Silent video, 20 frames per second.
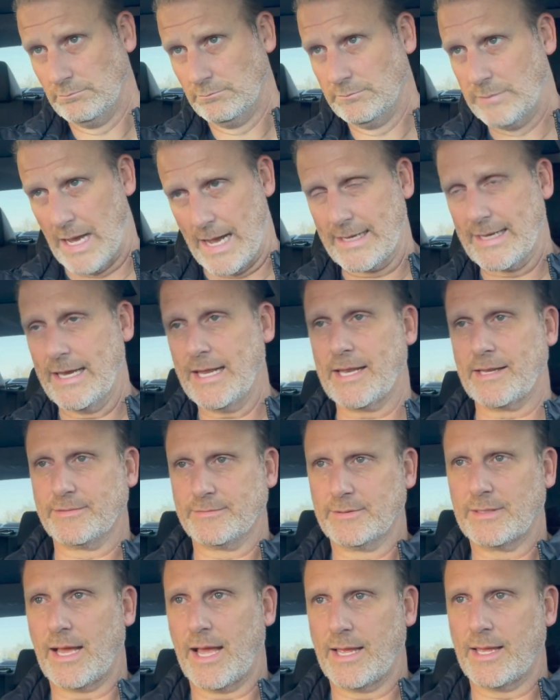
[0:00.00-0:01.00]
I get it.
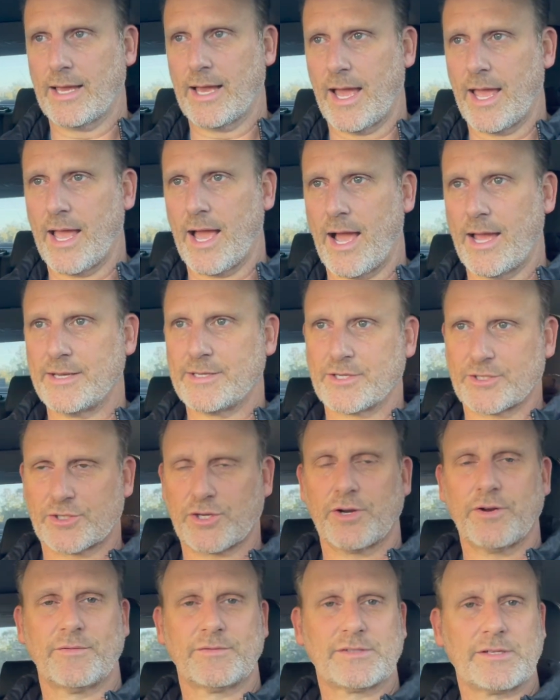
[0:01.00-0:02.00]
I, I, I
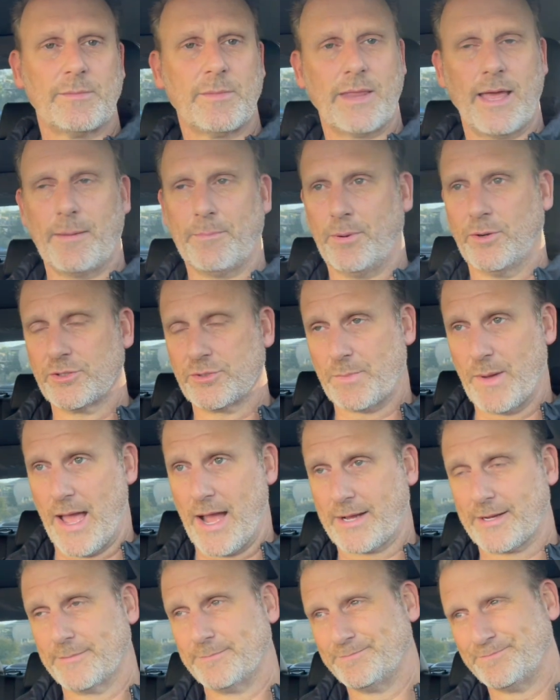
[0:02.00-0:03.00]
deserve some of that
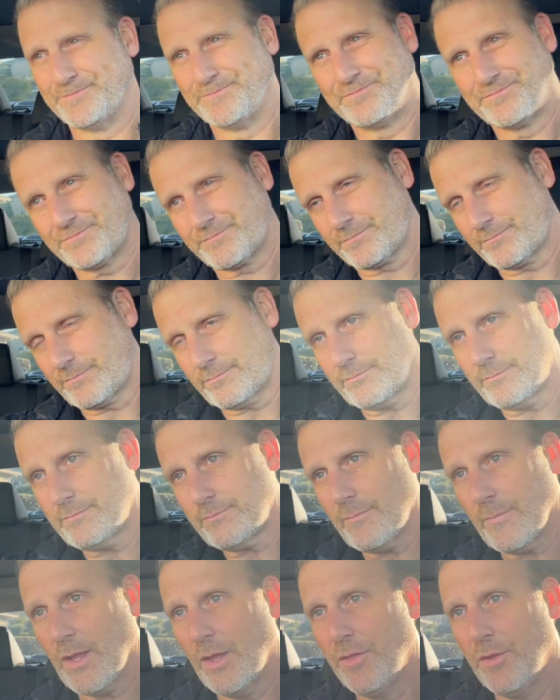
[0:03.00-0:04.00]
pushback.
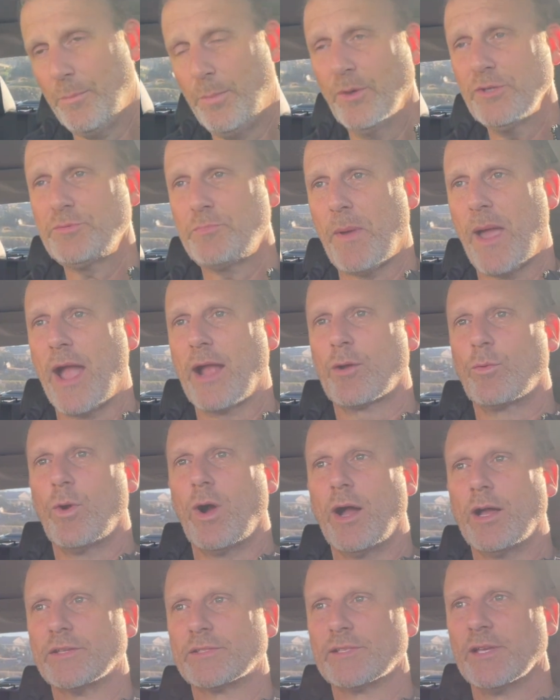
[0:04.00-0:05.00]
The pushback
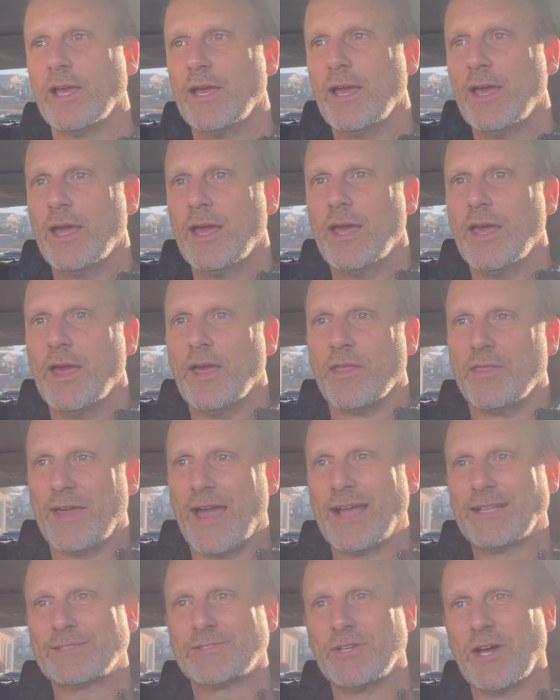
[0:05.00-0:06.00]
was
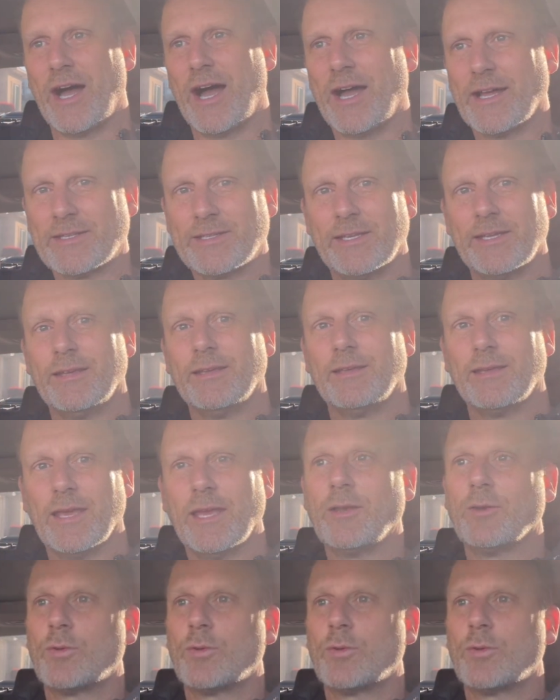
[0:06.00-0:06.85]
that's not, in